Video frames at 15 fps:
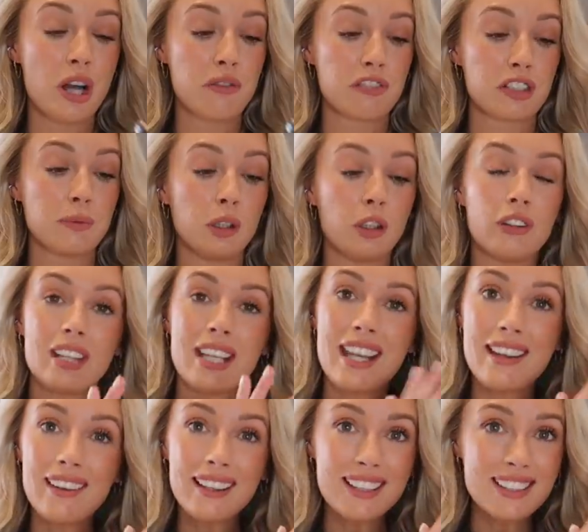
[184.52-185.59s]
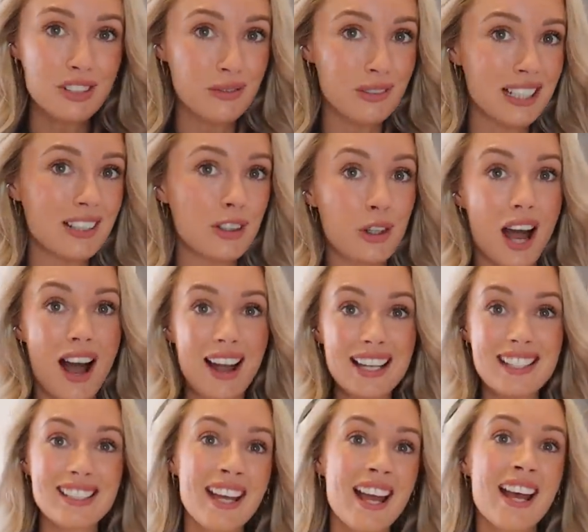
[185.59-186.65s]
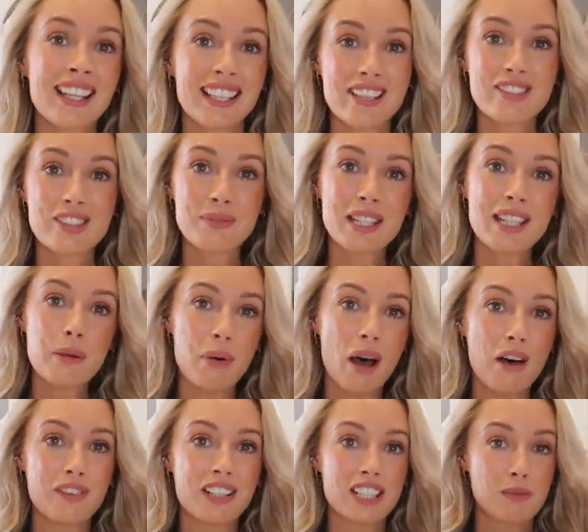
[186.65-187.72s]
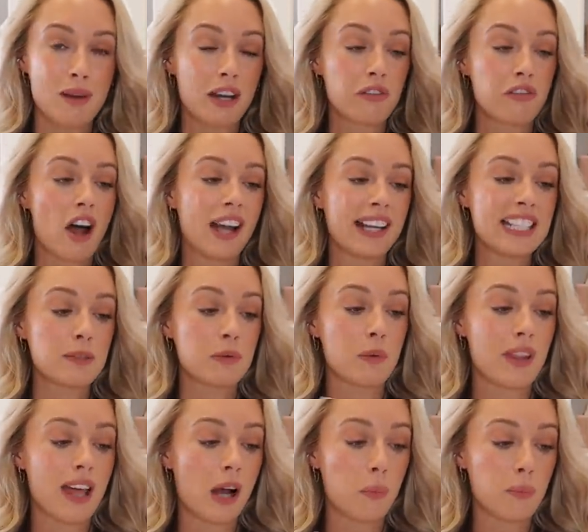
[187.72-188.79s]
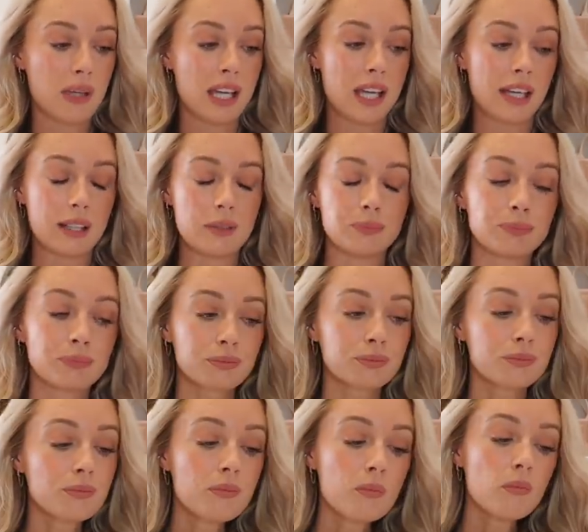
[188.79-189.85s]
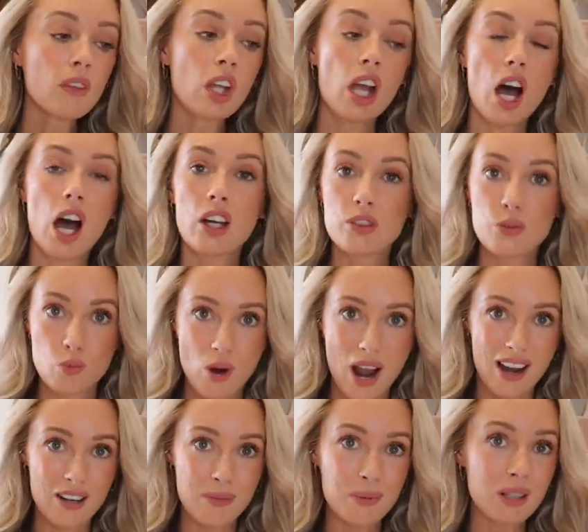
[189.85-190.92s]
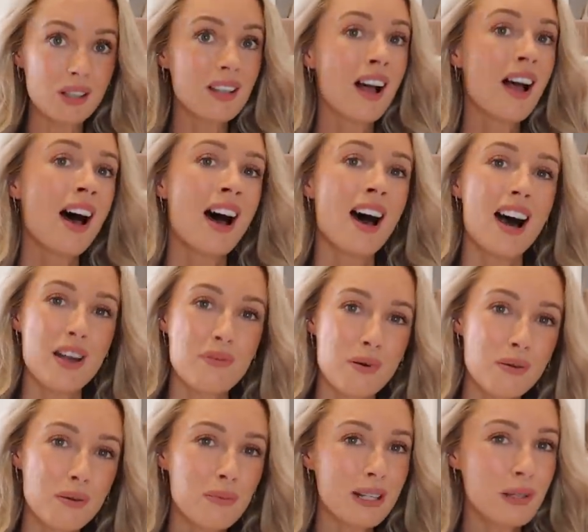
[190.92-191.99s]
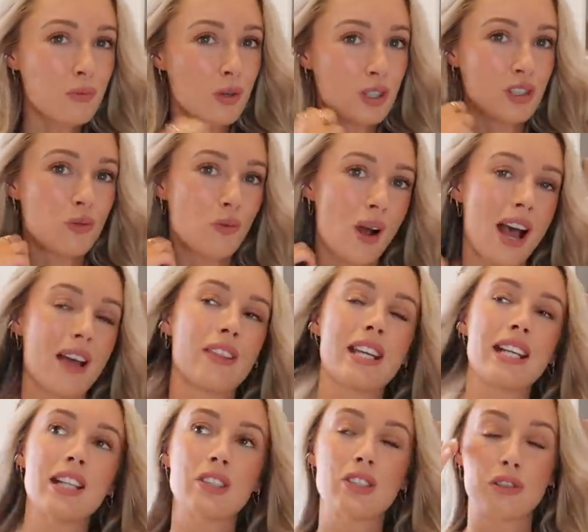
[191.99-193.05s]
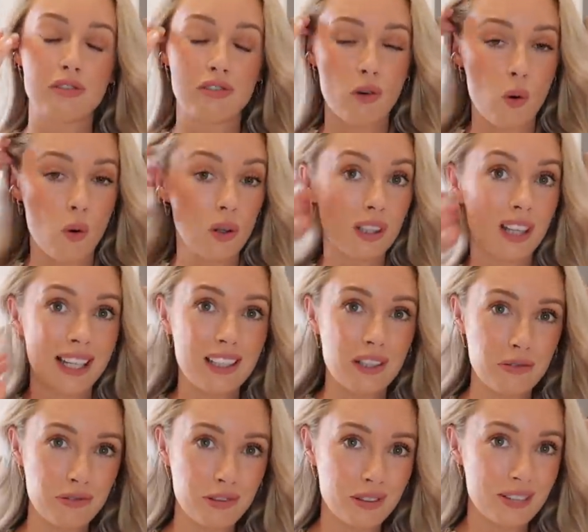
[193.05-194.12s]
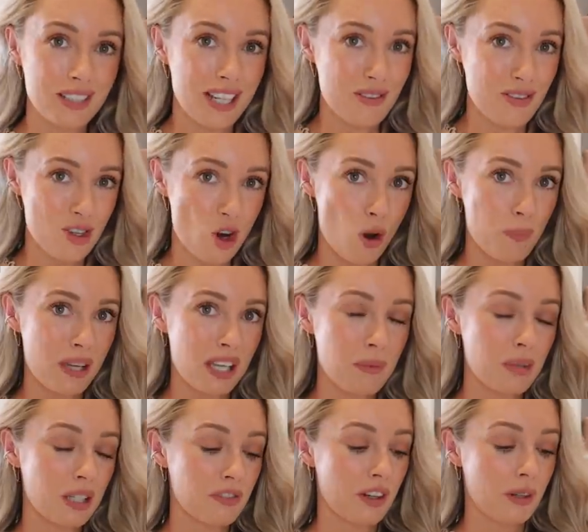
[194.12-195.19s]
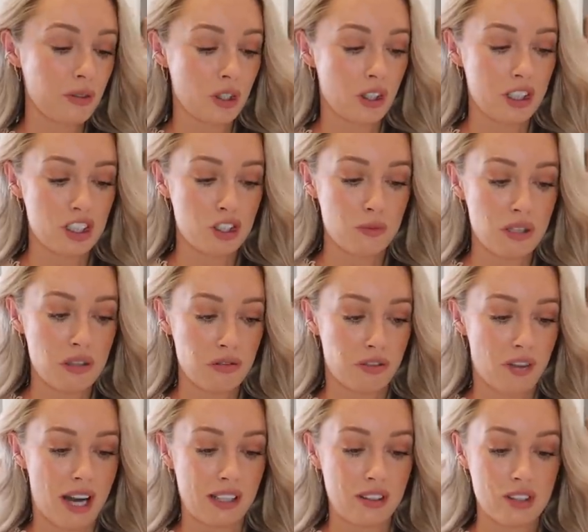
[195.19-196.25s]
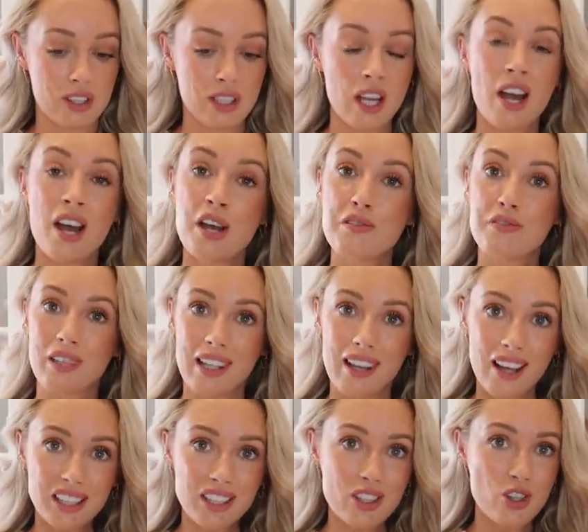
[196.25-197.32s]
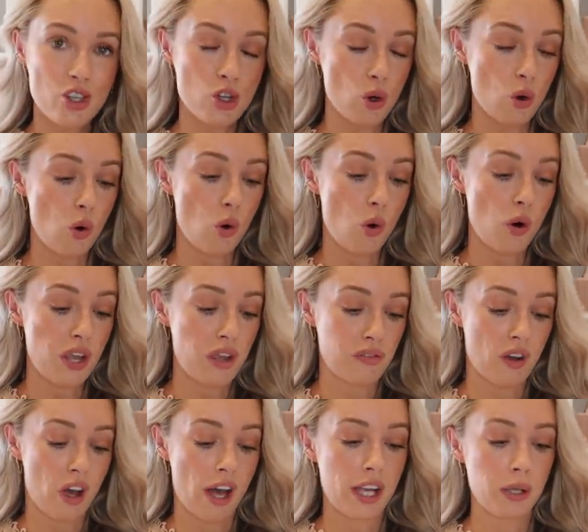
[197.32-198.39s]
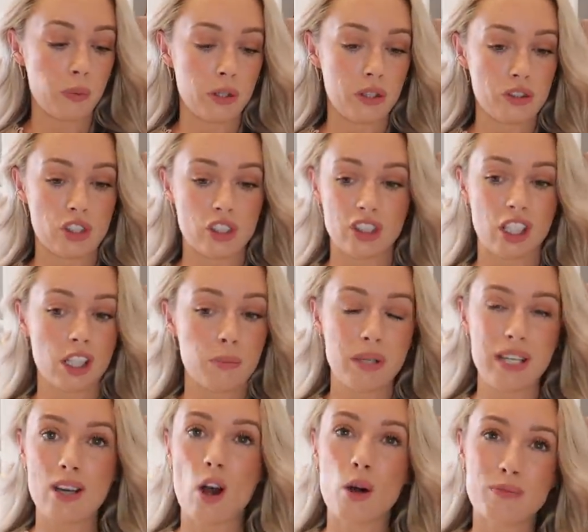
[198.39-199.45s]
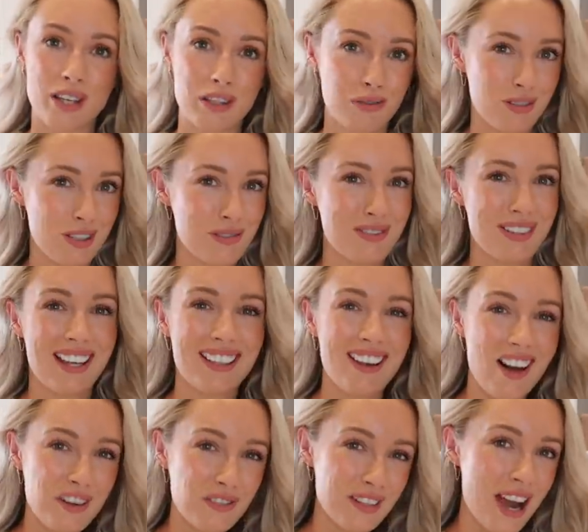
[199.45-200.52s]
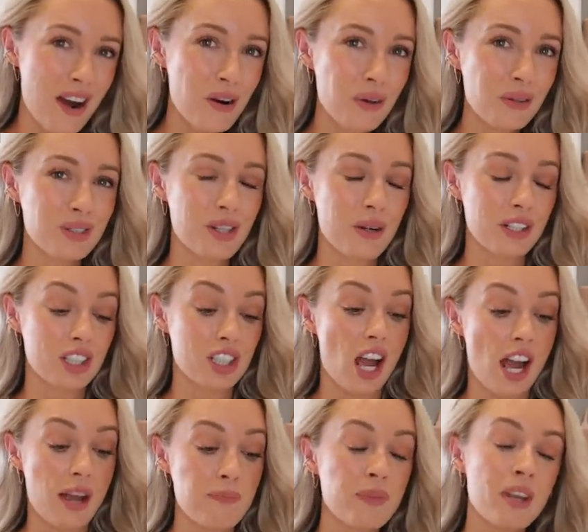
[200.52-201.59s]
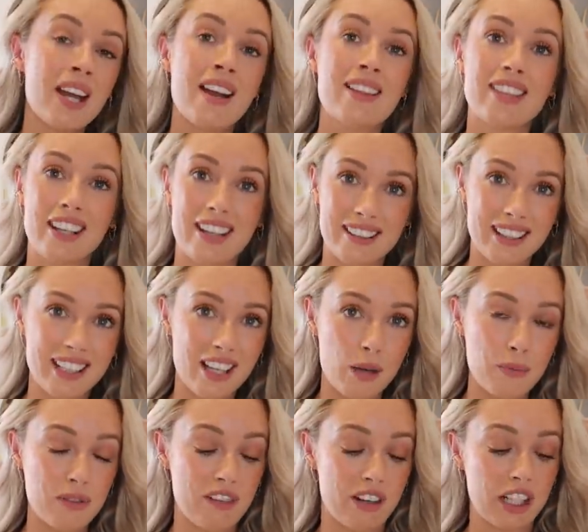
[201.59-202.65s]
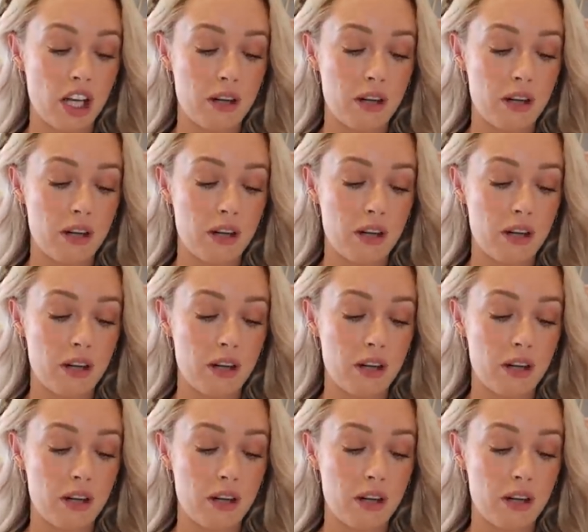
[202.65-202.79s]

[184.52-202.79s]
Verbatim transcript: comfortable the heel is a really good height gives me a perfect amount of height but without being unwearable. I probably wouldn't wear these for like a full day of shopping, but if I was going to meet friends for lunch or if I was just going to be on my feet for like half an hour or so at a time, then I think I'd be very